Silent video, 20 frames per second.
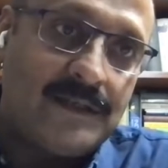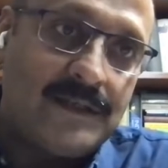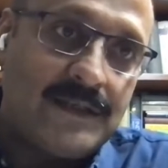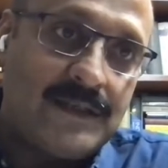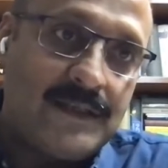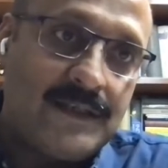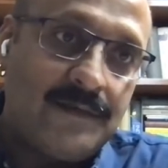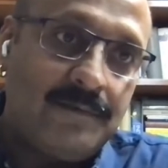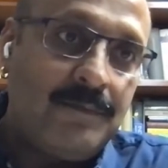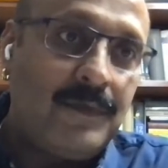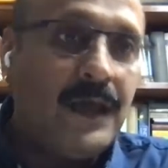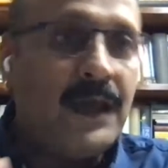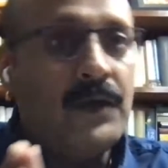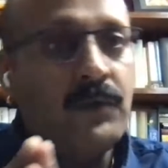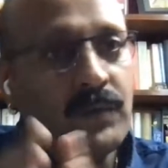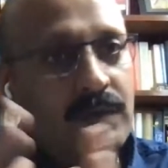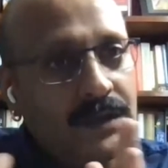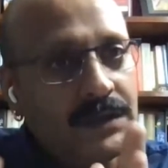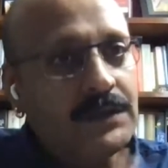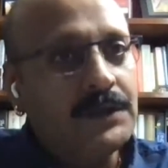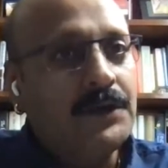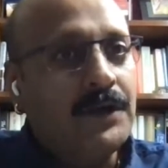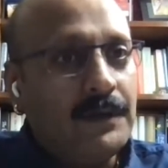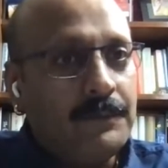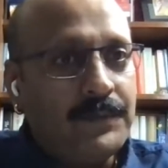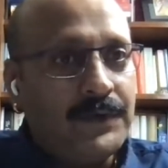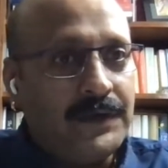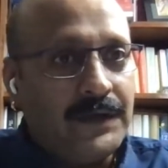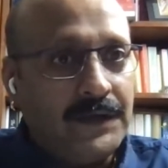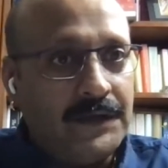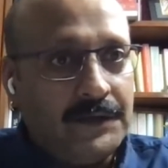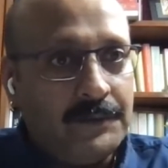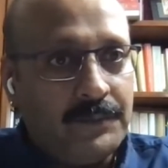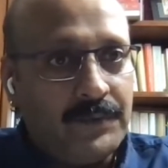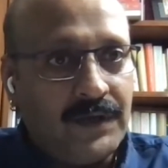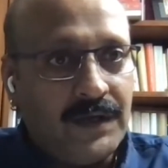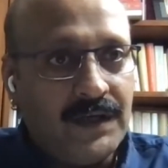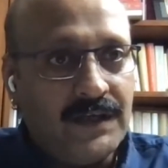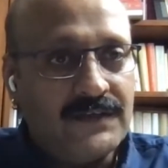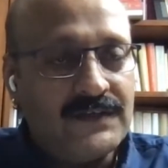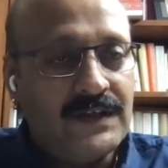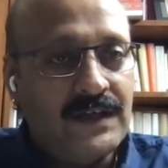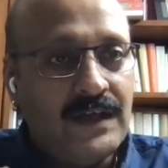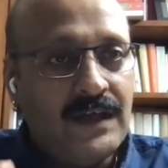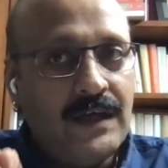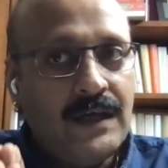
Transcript: system and within the corporate enterprise,